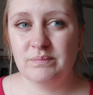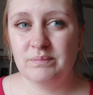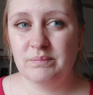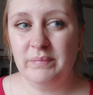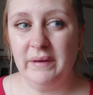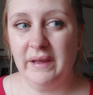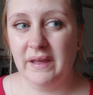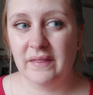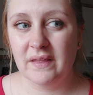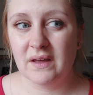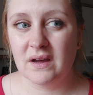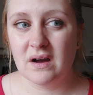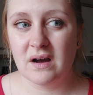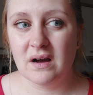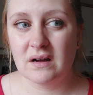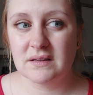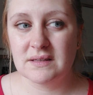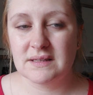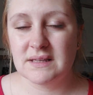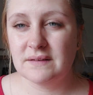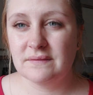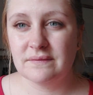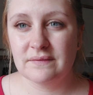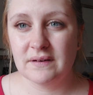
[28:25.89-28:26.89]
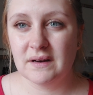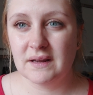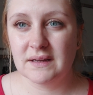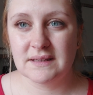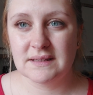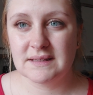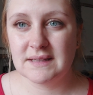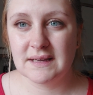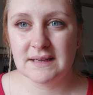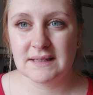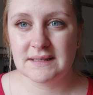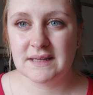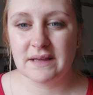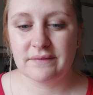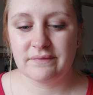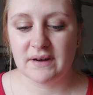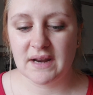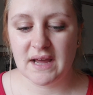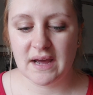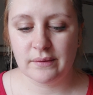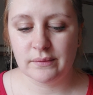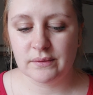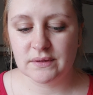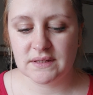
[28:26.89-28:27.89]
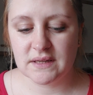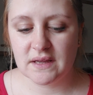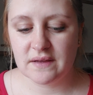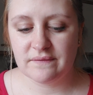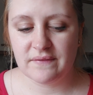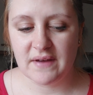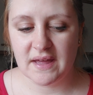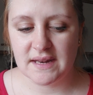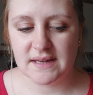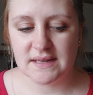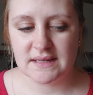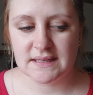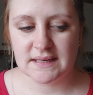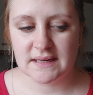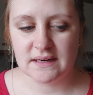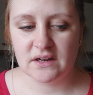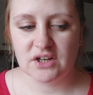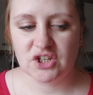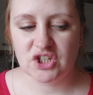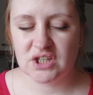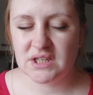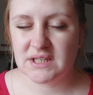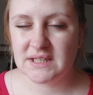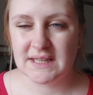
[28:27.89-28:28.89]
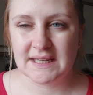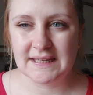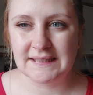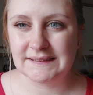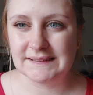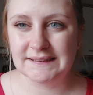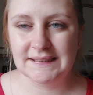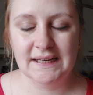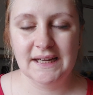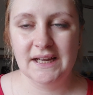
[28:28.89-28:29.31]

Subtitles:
be in the car seat for like 6-7 hours at events, and I just think